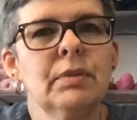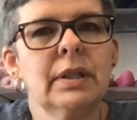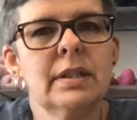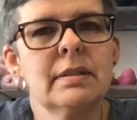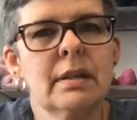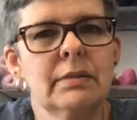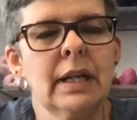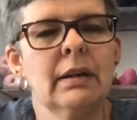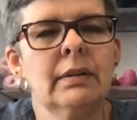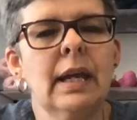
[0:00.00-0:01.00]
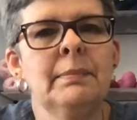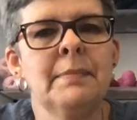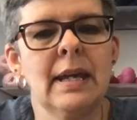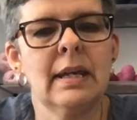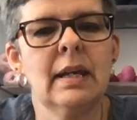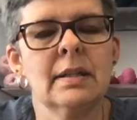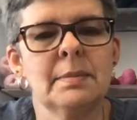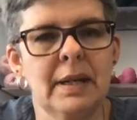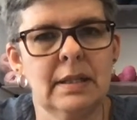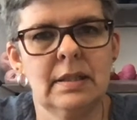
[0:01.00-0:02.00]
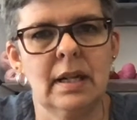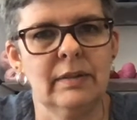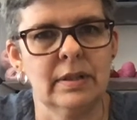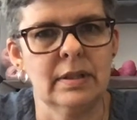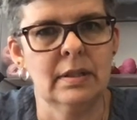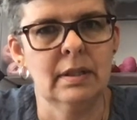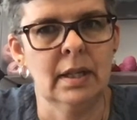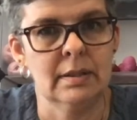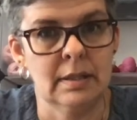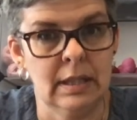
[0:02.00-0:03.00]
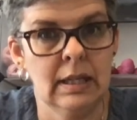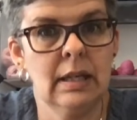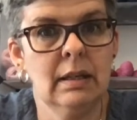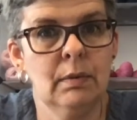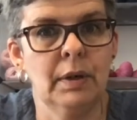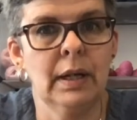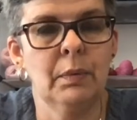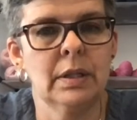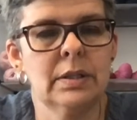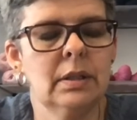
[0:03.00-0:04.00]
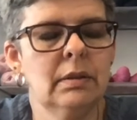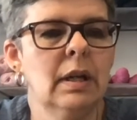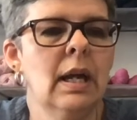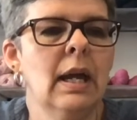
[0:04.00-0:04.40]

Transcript: slow down and make it as meditative as knitting when I want to.